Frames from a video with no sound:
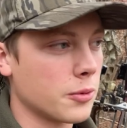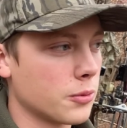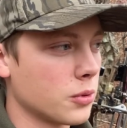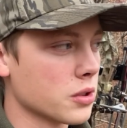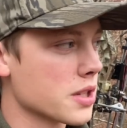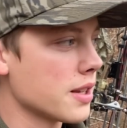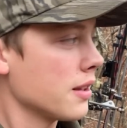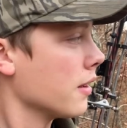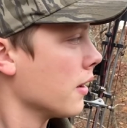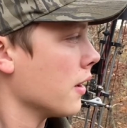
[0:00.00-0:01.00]
We'll see.
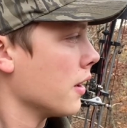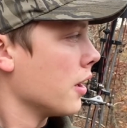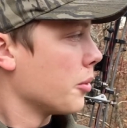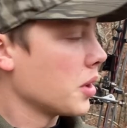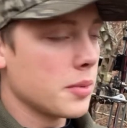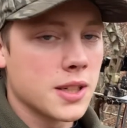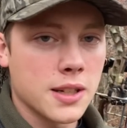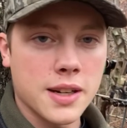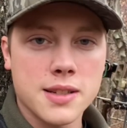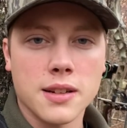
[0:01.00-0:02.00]
Maybe
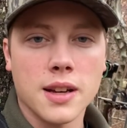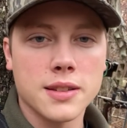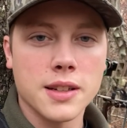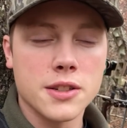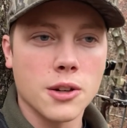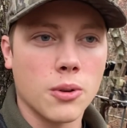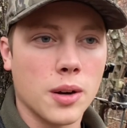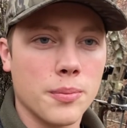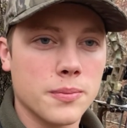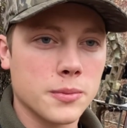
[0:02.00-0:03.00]
tonight's the night they show up.